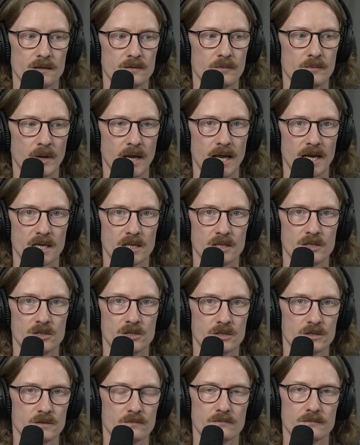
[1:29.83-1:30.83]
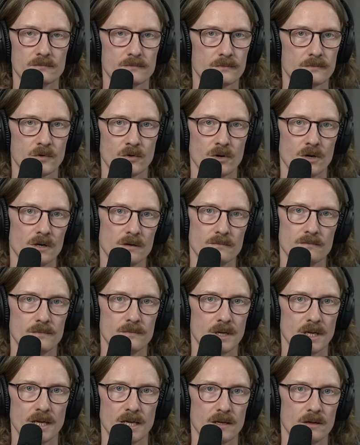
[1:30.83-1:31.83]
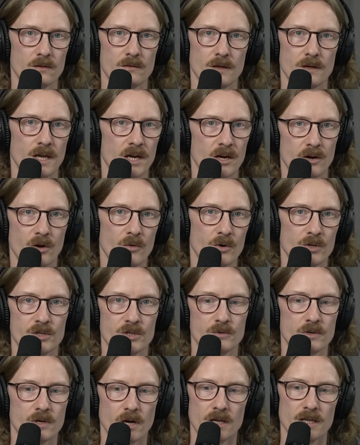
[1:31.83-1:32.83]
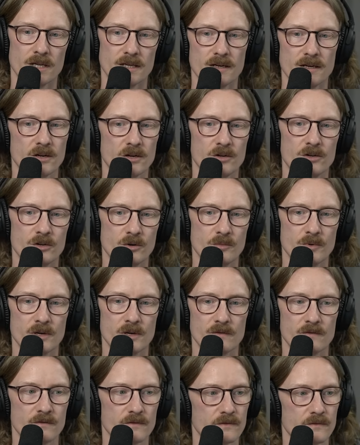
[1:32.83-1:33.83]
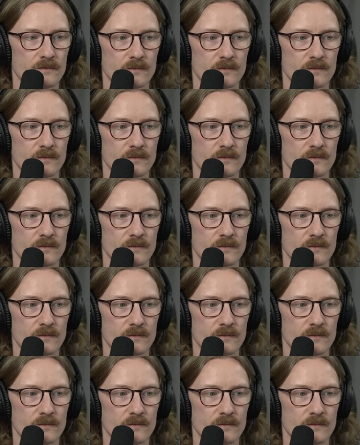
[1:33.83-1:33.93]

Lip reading: package, or I don't know what you would call it, group of